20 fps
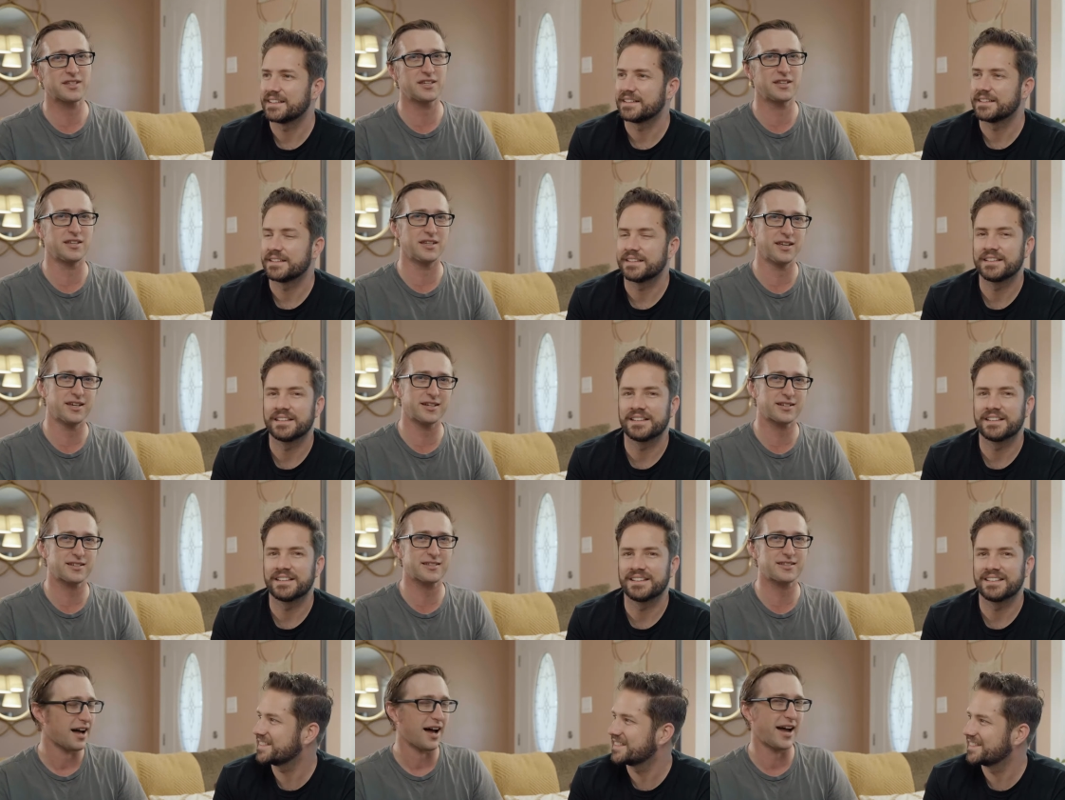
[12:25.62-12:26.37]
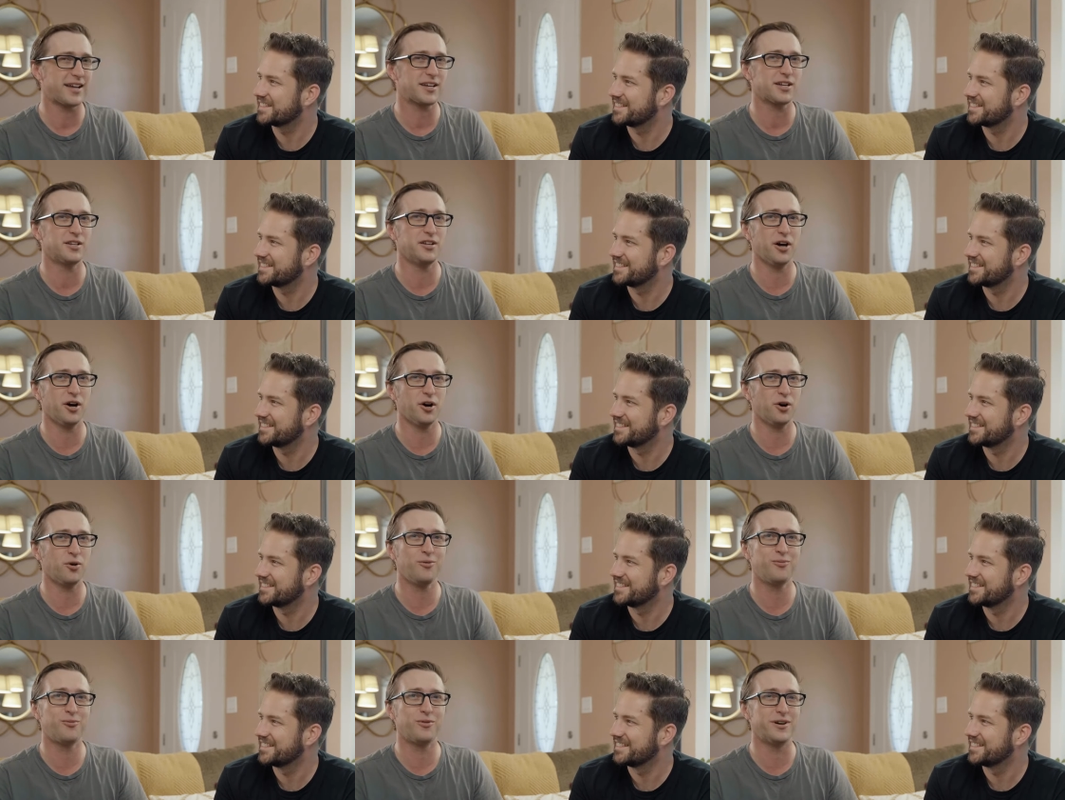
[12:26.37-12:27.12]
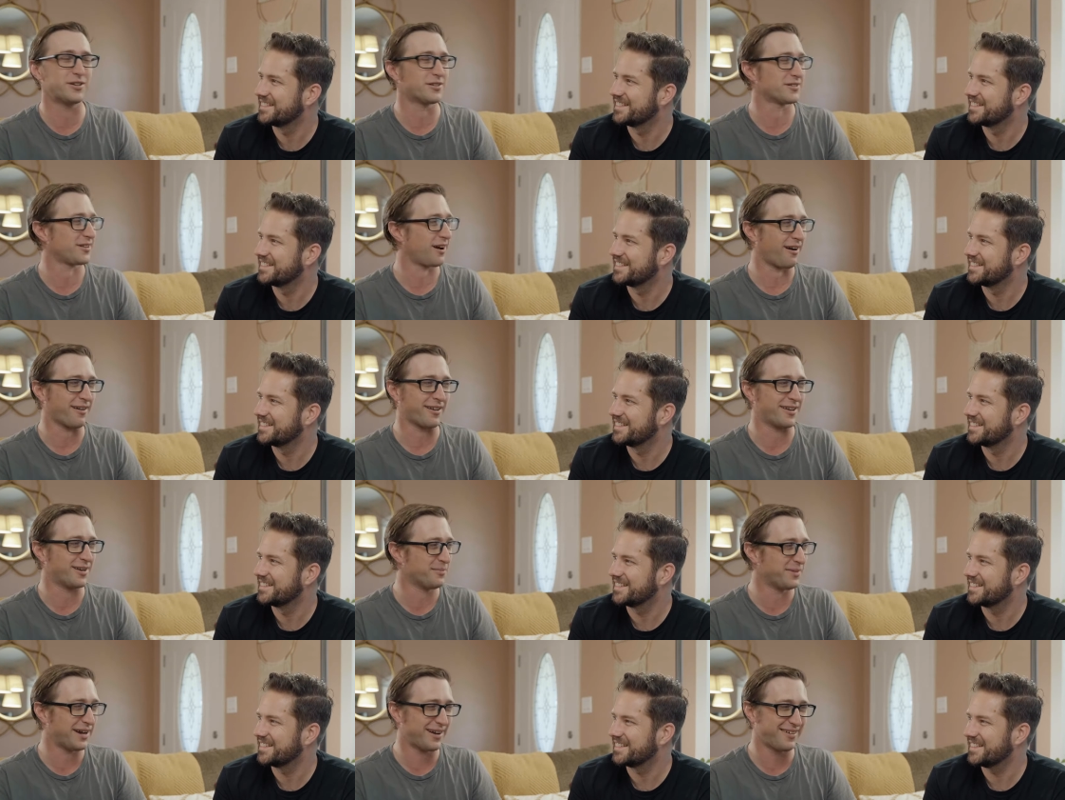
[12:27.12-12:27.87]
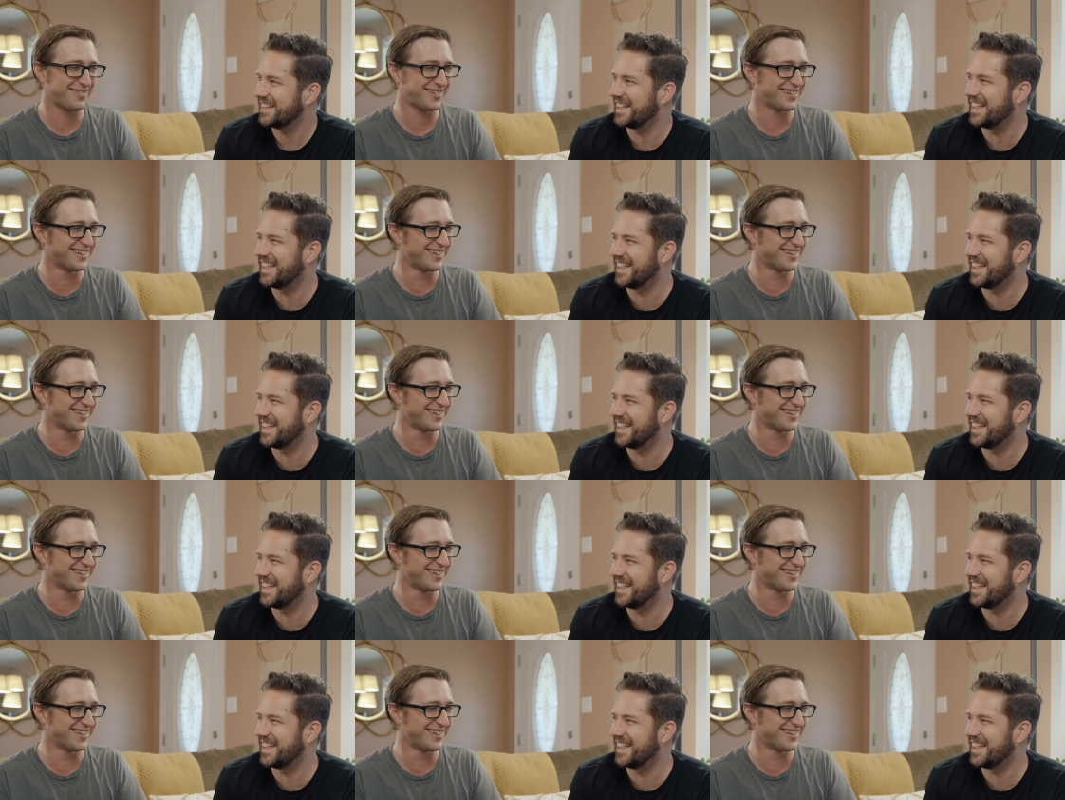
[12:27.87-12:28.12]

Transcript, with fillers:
Speaker 1: knicks. I can know what you're talking about.